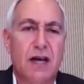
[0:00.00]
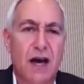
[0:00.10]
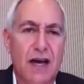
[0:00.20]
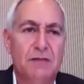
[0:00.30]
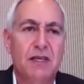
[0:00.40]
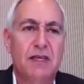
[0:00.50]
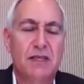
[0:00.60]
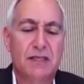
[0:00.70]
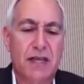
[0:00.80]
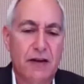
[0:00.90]
Timing
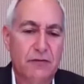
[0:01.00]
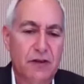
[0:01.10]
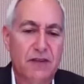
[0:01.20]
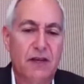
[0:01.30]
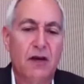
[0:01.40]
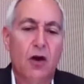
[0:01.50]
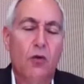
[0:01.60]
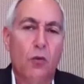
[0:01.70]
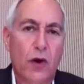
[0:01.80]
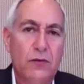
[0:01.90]
is everything.
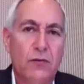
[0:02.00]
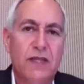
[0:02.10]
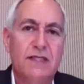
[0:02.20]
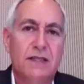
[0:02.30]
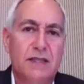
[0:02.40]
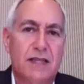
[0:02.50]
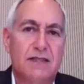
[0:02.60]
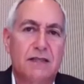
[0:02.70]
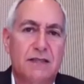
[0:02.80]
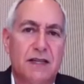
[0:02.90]
When is the
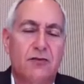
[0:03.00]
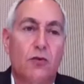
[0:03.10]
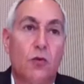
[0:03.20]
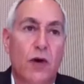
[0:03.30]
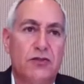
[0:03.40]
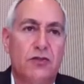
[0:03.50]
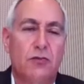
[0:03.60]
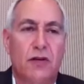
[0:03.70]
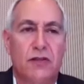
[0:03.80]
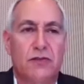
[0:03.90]
testing done, or when do you
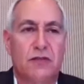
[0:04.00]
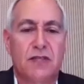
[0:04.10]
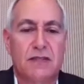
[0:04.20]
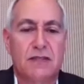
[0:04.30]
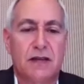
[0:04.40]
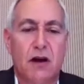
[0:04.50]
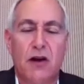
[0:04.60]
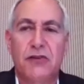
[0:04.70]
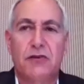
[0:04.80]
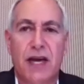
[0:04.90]
want to do the testing?
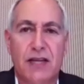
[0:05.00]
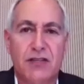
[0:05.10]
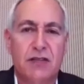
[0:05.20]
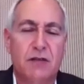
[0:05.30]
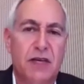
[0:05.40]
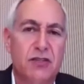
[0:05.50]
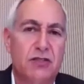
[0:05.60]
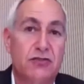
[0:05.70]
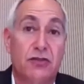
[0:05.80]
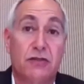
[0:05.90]
Are you catching the
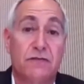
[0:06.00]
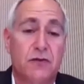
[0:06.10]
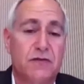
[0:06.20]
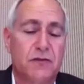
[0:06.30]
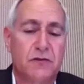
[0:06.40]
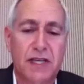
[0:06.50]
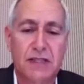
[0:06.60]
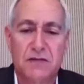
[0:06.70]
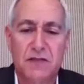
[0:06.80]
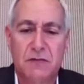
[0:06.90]
patient during the first few
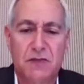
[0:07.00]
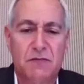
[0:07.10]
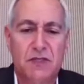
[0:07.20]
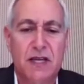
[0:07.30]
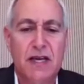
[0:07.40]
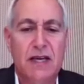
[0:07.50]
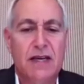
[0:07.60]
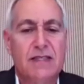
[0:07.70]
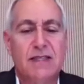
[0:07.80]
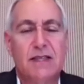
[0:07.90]
days of symptoms?
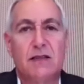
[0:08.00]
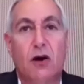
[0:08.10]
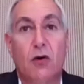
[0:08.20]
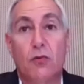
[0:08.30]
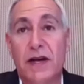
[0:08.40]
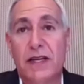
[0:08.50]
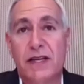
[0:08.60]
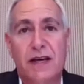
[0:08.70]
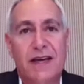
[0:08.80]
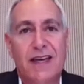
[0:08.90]
Is this
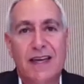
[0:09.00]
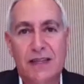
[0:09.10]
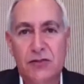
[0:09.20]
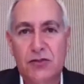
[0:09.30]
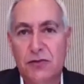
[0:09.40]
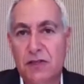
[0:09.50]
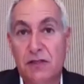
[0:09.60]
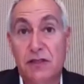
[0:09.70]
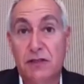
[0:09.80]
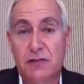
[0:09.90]
already into the
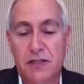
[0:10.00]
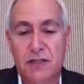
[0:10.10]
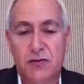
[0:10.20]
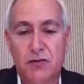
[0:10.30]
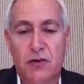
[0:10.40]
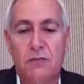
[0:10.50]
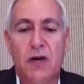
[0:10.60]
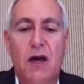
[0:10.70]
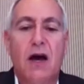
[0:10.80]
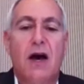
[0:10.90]
clinical syndrome.
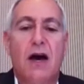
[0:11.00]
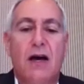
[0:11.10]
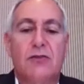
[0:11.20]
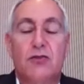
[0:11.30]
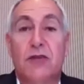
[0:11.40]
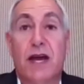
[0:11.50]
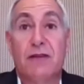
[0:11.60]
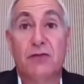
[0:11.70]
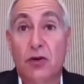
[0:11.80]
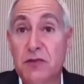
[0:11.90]
Do they
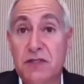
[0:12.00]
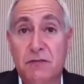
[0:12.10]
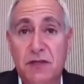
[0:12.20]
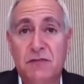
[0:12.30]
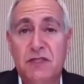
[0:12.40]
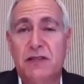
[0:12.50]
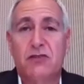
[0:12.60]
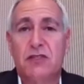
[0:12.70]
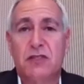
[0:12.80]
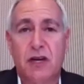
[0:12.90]
have no symptoms and
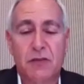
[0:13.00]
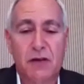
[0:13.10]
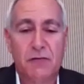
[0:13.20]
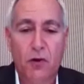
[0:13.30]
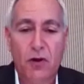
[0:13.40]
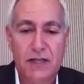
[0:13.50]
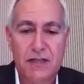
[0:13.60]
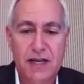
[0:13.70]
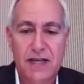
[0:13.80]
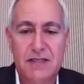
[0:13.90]
they're just coming for a
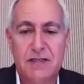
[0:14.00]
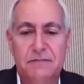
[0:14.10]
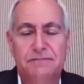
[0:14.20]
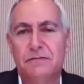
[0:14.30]
test?